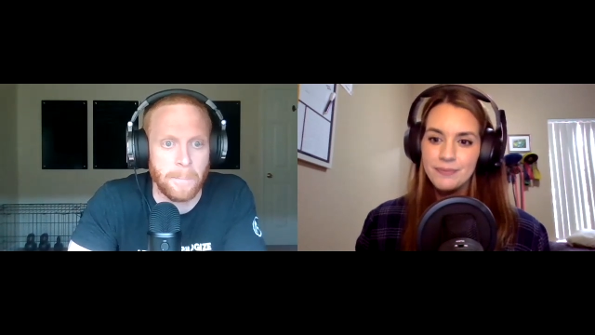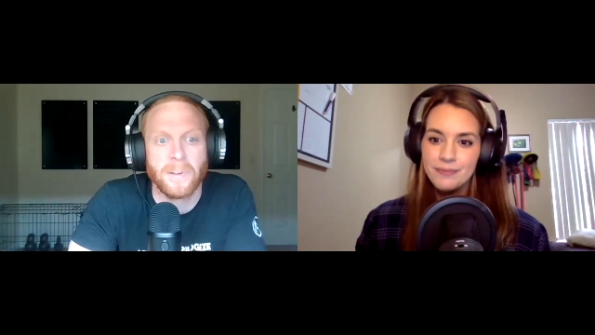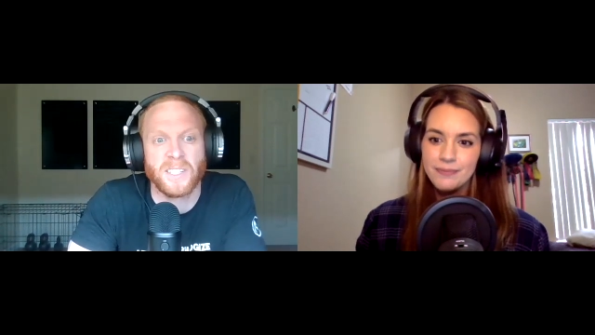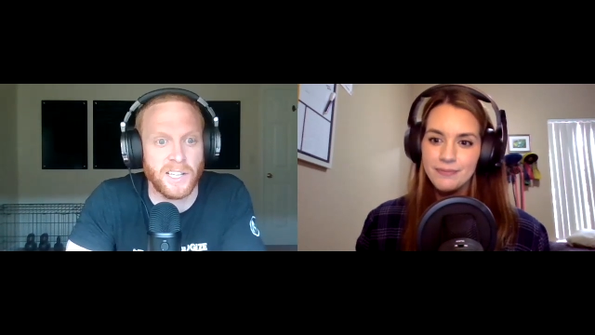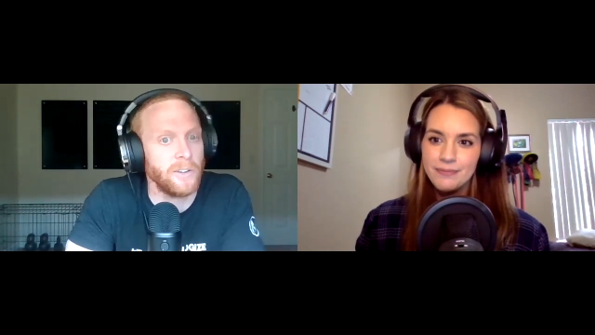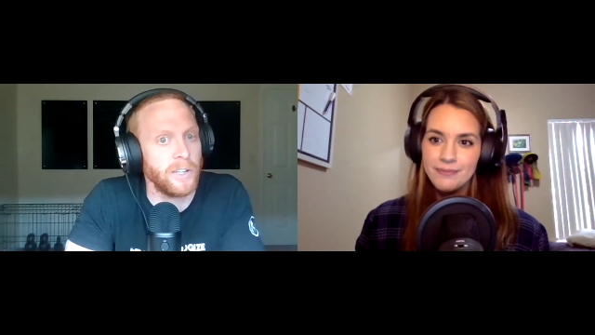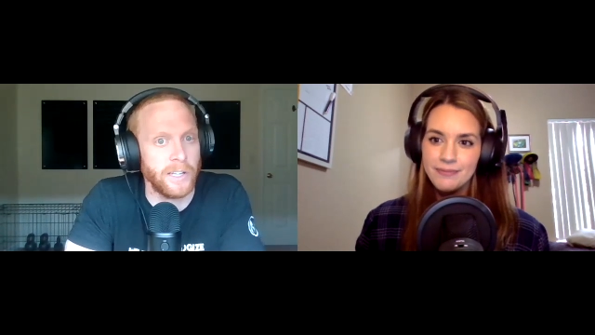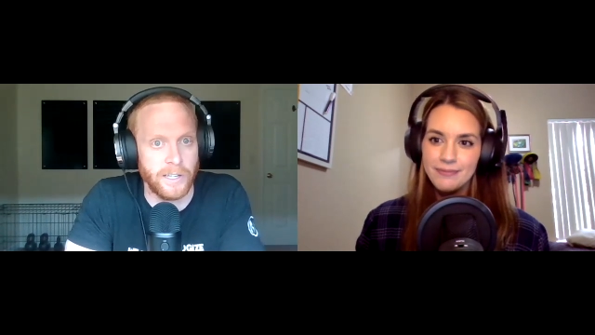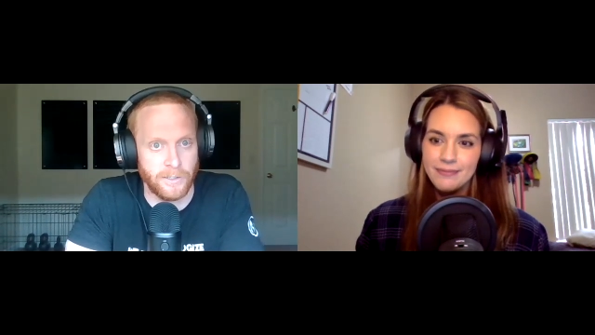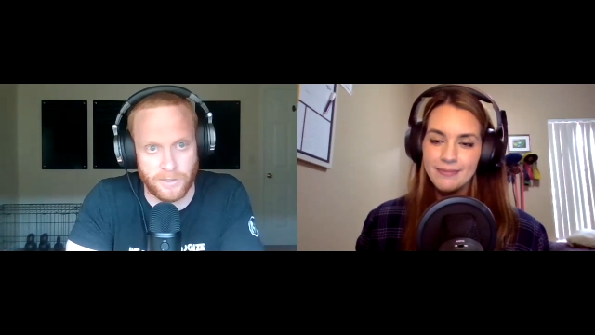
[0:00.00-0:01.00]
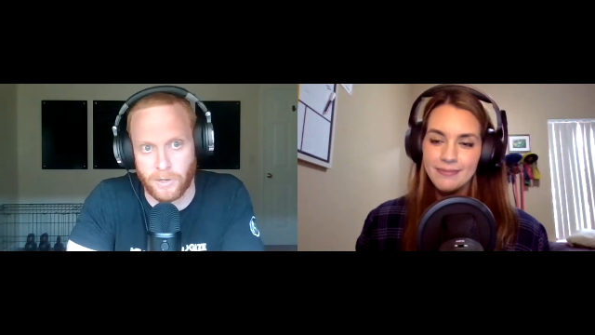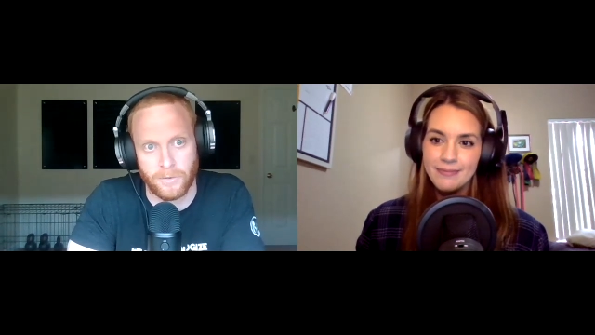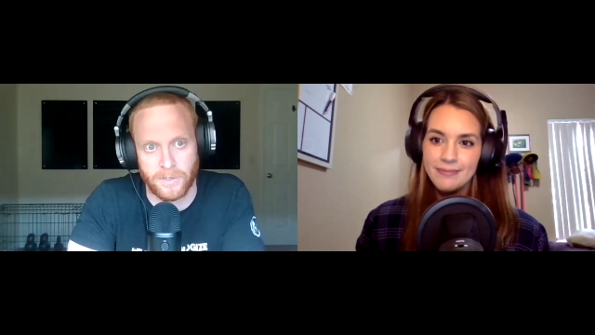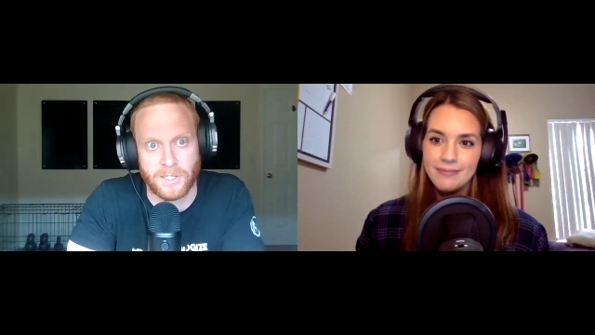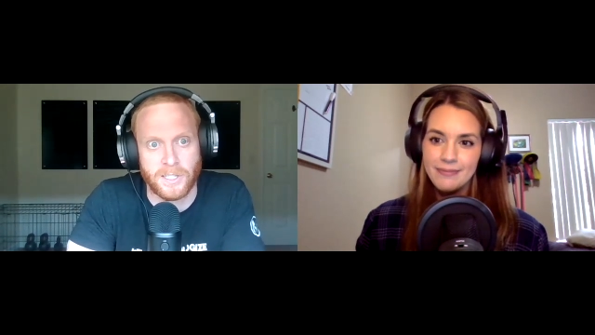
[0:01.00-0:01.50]
Speaker 1: bazillion years old.
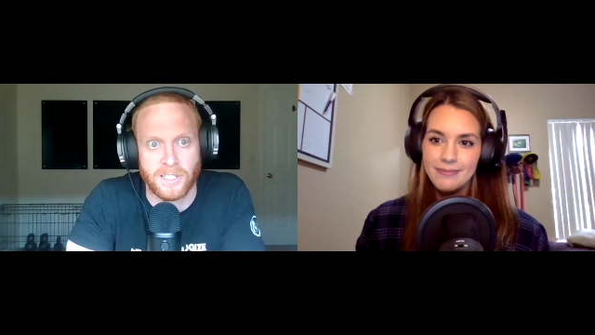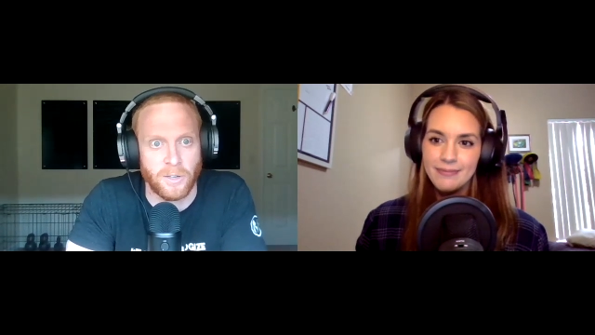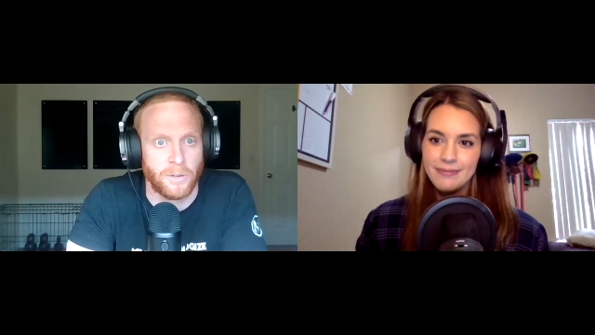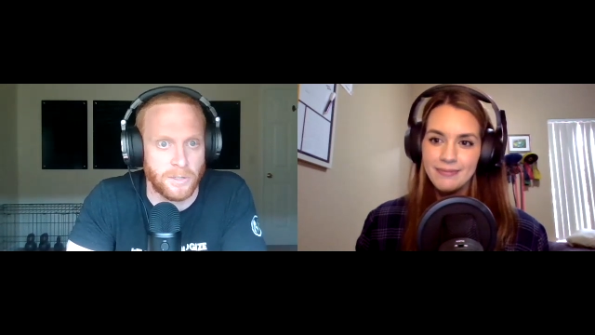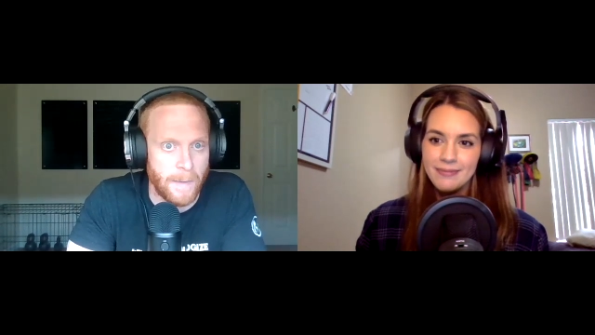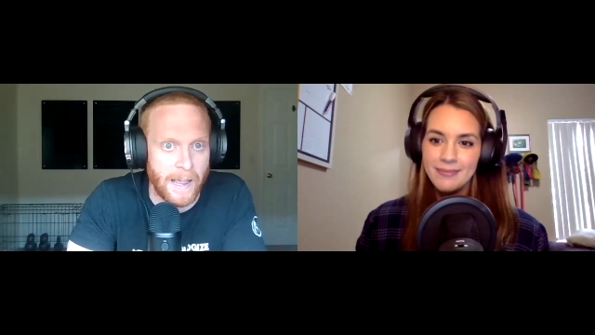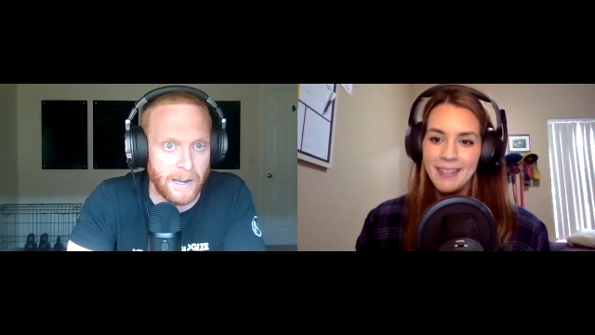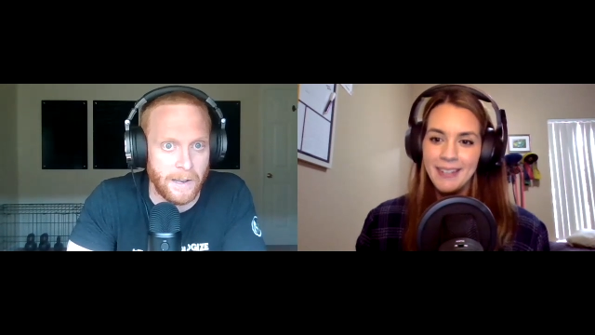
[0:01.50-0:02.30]
It's as old as man,